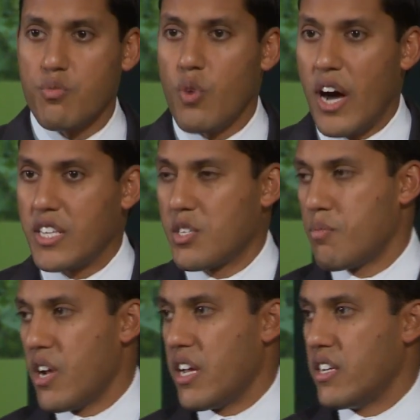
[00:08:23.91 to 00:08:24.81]

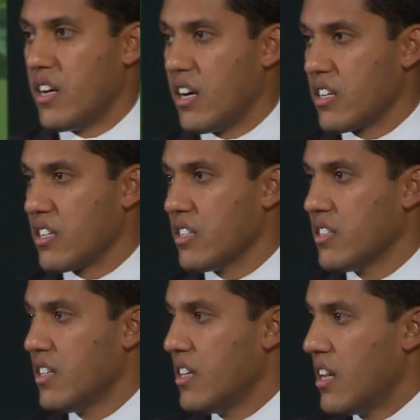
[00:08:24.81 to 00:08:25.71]
widespread hunger
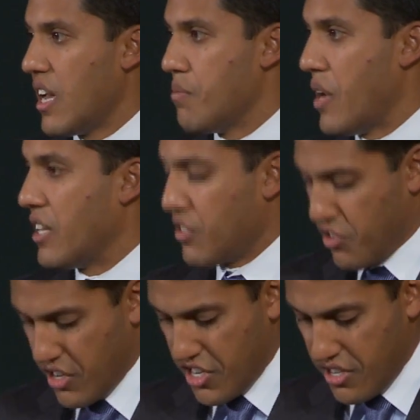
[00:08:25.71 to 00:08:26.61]
and
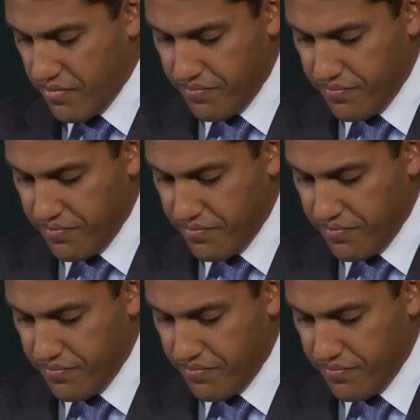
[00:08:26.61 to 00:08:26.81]
malnutrition.